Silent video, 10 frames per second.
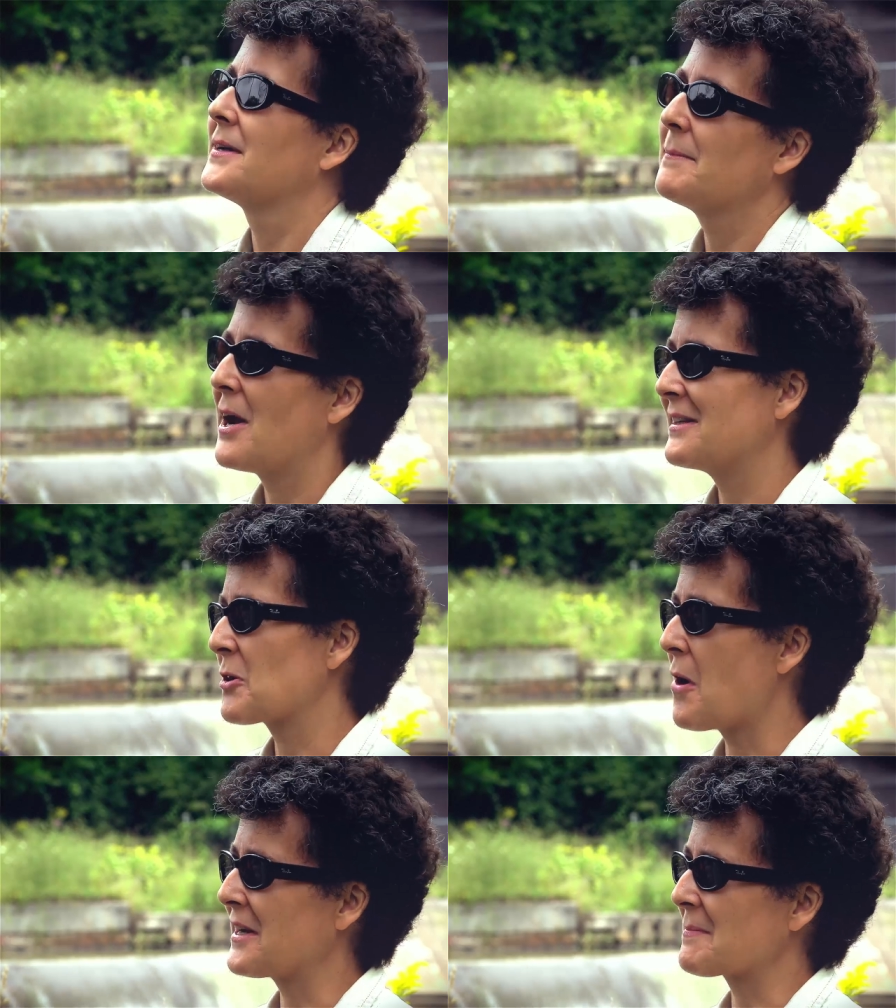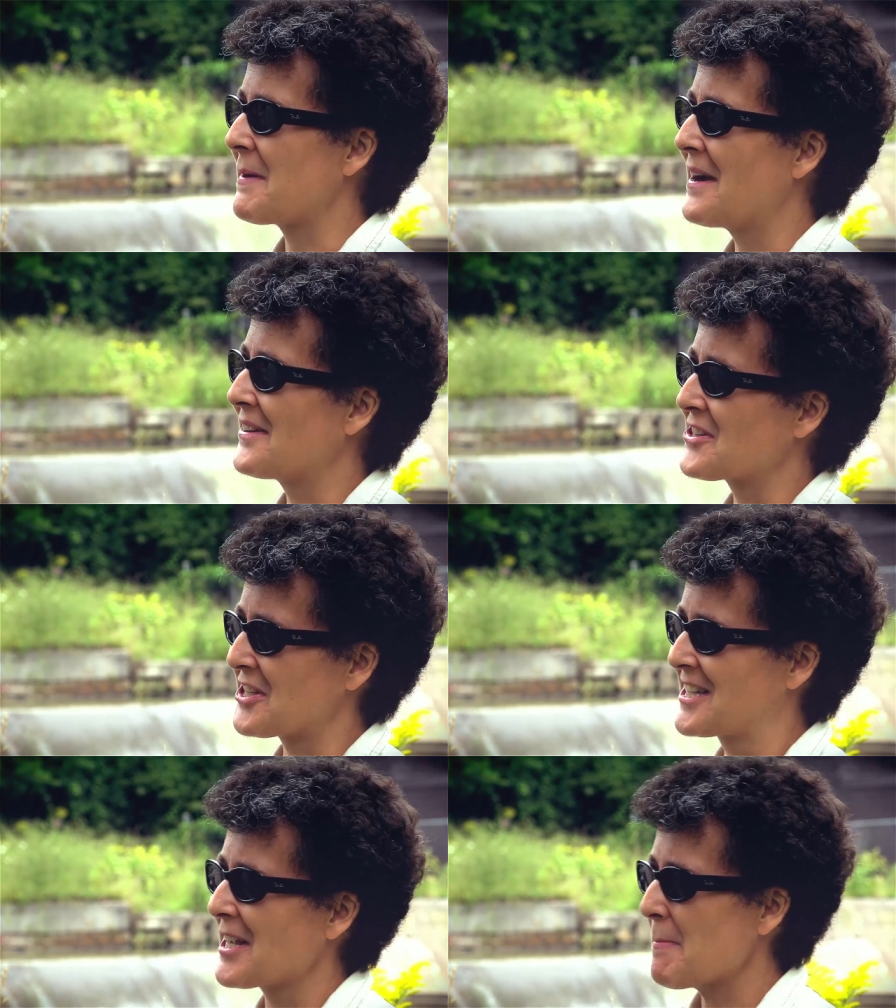not an aquatic
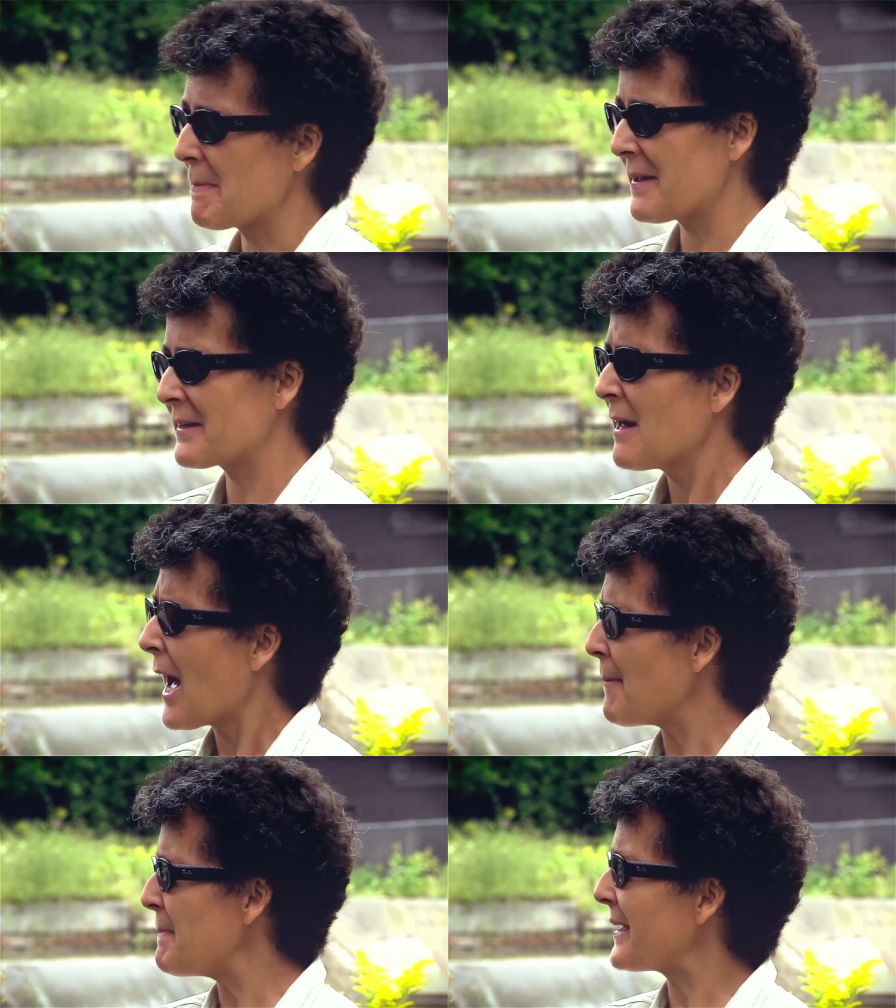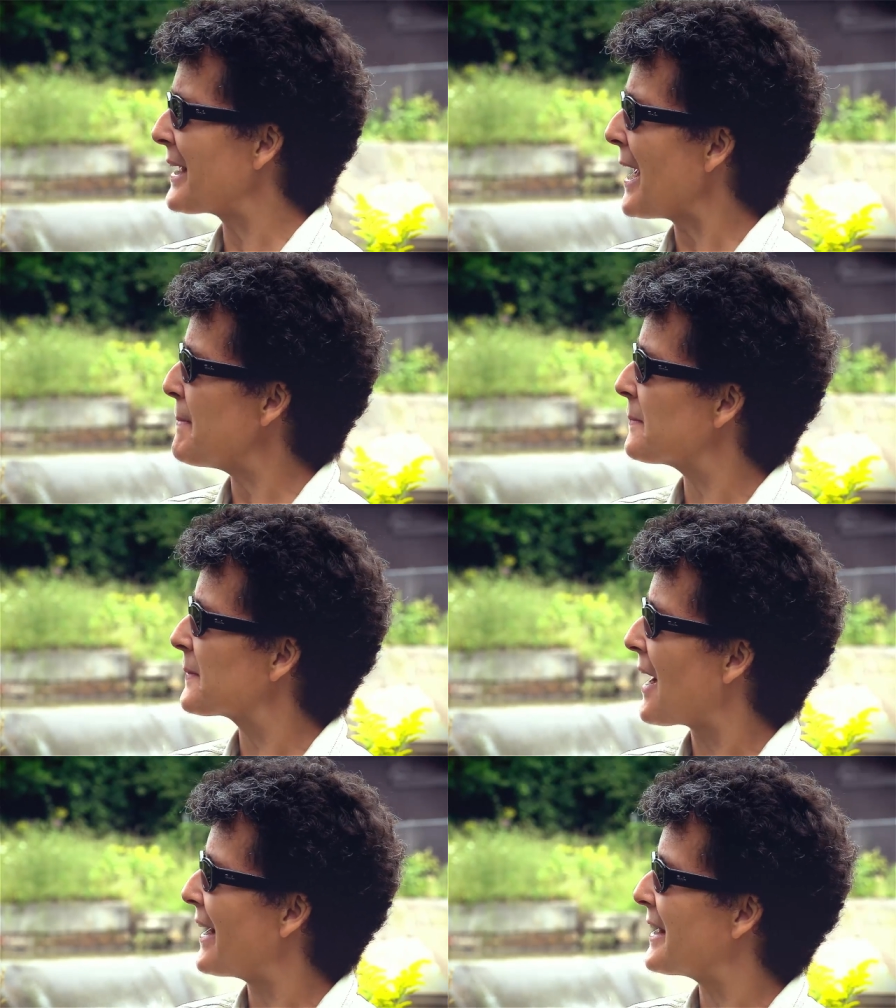biologist. I'm a big, I'm a big game
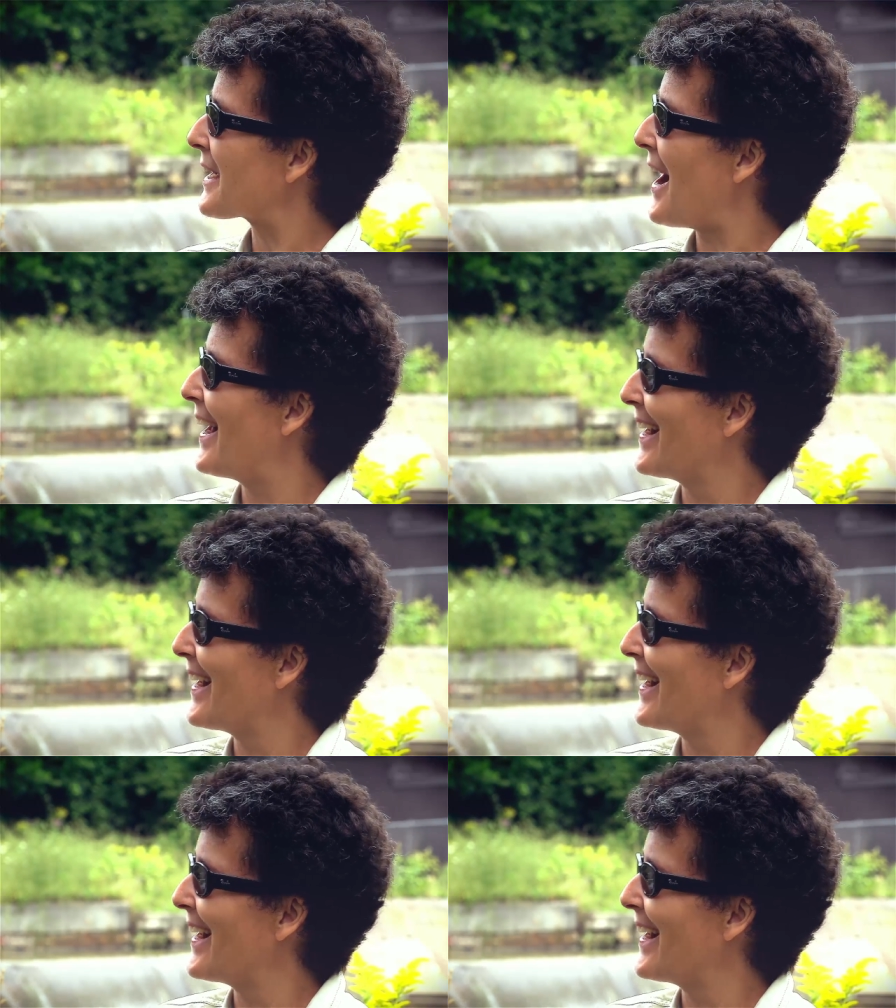kind of guy.